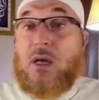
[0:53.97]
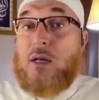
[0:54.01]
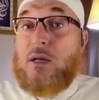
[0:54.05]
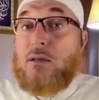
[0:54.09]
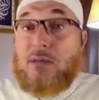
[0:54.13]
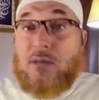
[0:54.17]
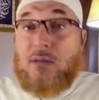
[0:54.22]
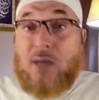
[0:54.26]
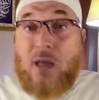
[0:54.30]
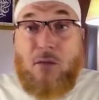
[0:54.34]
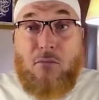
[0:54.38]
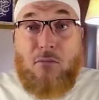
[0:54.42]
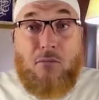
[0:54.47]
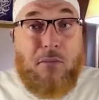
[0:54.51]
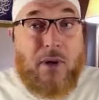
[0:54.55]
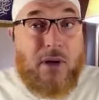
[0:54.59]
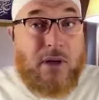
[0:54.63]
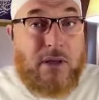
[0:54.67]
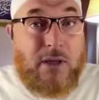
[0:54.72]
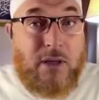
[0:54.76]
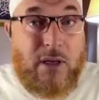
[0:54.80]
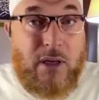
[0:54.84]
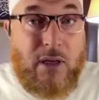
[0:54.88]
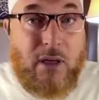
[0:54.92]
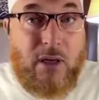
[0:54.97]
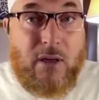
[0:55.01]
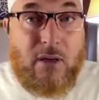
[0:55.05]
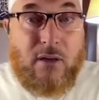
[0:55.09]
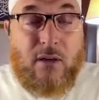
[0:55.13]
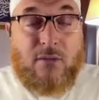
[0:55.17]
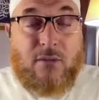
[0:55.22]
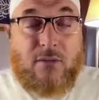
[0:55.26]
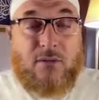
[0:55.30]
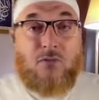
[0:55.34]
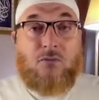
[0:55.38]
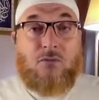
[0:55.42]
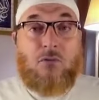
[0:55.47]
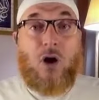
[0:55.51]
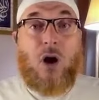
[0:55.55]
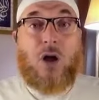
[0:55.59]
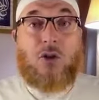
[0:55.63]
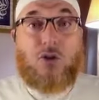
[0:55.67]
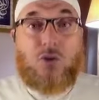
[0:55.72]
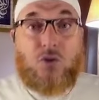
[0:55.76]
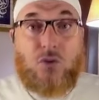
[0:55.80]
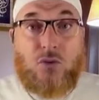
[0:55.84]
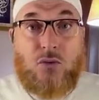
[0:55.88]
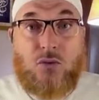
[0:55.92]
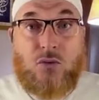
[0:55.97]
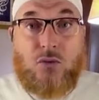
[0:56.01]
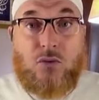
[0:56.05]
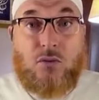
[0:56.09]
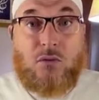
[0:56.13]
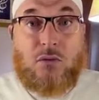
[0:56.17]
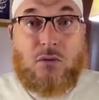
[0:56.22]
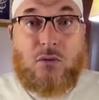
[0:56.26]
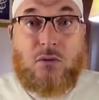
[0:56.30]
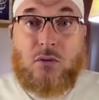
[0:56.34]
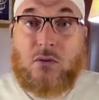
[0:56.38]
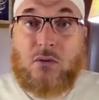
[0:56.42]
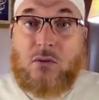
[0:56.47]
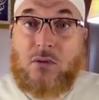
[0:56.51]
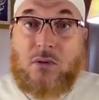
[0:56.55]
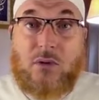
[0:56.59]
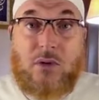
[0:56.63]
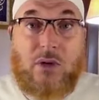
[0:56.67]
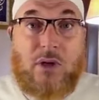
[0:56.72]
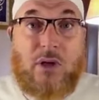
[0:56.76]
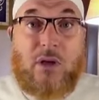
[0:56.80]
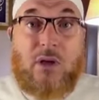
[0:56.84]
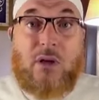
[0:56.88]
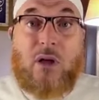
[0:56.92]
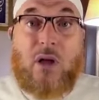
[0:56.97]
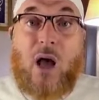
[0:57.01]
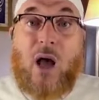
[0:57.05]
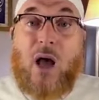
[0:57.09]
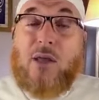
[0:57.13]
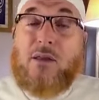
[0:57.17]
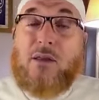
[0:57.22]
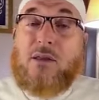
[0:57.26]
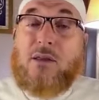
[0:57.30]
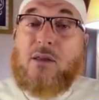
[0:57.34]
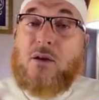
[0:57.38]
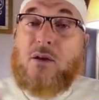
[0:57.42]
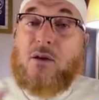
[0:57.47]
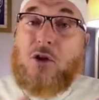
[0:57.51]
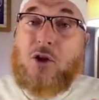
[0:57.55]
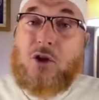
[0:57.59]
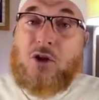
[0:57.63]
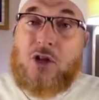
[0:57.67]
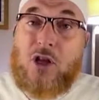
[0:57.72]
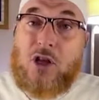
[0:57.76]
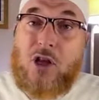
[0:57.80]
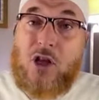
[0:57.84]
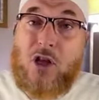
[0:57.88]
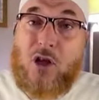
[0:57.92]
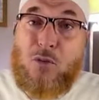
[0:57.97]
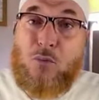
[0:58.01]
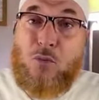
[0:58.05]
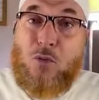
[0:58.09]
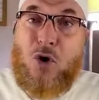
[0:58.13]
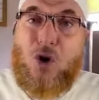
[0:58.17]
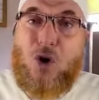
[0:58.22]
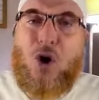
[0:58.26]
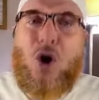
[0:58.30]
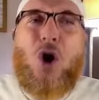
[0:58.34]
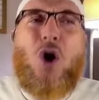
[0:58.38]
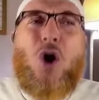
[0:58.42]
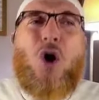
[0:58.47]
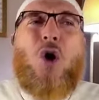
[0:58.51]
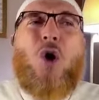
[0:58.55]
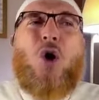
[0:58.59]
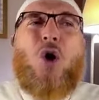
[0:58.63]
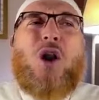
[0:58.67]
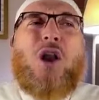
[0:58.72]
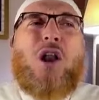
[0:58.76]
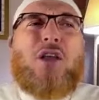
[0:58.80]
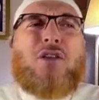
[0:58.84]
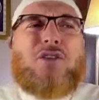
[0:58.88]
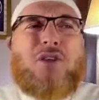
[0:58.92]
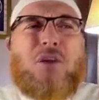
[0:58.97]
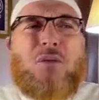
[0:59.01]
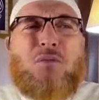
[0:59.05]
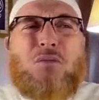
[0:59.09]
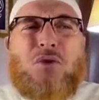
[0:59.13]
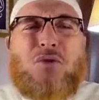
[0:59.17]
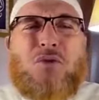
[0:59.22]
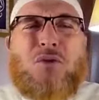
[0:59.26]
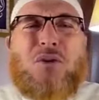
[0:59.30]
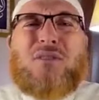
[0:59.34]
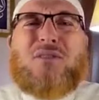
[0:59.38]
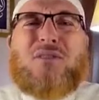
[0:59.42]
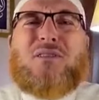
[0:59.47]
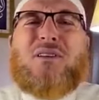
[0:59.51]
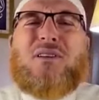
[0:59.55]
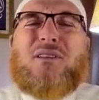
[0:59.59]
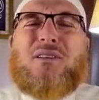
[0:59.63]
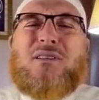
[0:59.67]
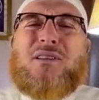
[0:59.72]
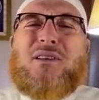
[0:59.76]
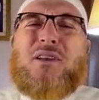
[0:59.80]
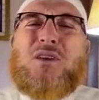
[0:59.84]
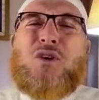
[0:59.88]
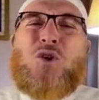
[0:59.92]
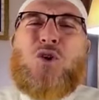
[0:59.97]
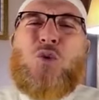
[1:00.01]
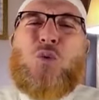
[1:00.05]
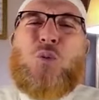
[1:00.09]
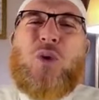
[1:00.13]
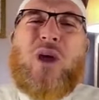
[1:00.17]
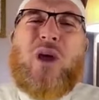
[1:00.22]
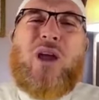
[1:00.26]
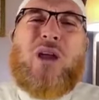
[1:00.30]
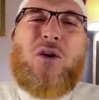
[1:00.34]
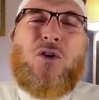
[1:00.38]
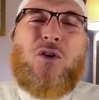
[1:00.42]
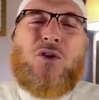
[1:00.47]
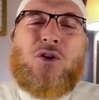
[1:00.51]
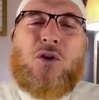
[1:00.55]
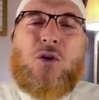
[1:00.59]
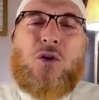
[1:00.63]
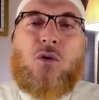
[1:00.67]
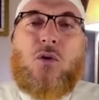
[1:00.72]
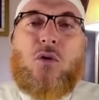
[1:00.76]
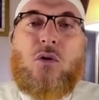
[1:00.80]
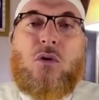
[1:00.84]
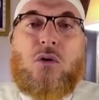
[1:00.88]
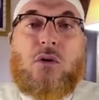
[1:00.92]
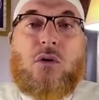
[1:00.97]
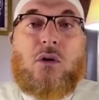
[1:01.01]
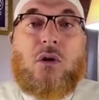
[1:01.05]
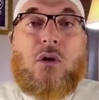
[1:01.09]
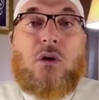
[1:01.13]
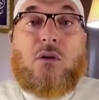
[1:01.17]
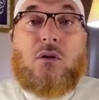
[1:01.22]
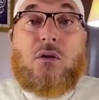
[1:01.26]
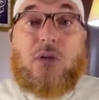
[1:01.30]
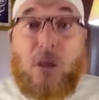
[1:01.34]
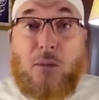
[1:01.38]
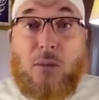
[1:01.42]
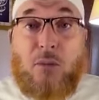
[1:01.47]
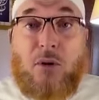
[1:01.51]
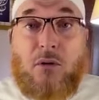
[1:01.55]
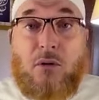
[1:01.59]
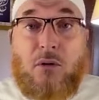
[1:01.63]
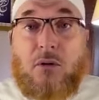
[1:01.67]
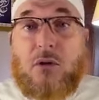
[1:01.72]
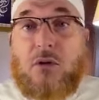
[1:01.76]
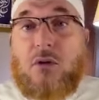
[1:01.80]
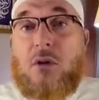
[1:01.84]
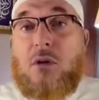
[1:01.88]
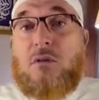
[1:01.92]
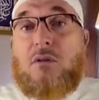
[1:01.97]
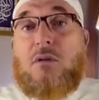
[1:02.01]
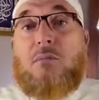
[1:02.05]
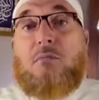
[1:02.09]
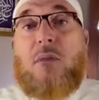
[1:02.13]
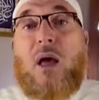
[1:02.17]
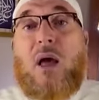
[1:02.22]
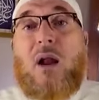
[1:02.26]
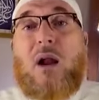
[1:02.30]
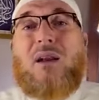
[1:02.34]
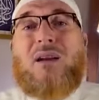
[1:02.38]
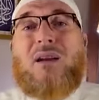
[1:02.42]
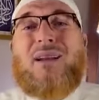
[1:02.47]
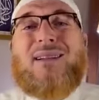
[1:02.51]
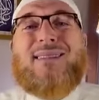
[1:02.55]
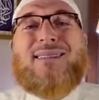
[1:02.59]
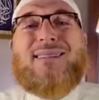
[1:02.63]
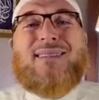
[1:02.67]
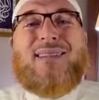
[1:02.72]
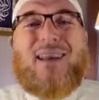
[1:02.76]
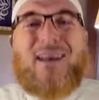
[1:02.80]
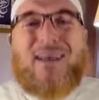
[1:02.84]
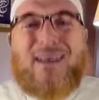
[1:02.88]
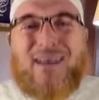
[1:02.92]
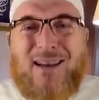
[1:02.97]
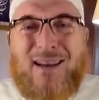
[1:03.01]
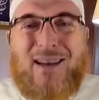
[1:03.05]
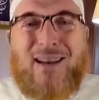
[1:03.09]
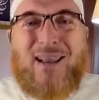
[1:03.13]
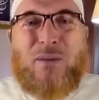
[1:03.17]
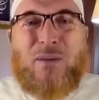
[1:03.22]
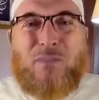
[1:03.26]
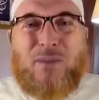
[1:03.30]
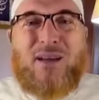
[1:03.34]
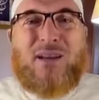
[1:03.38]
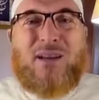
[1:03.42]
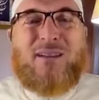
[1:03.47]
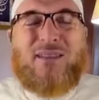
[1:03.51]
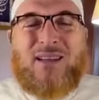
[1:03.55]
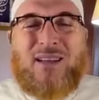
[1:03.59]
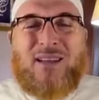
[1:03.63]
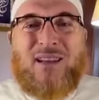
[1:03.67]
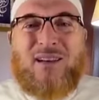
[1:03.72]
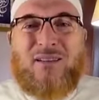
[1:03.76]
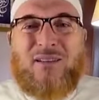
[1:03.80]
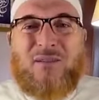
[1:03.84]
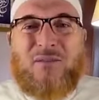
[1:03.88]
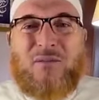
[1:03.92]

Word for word: Somebody doesn't want to. Then either you tell him or let him do it. Then you pay on your own. Double, it doesn't matter. It's not really a big deal.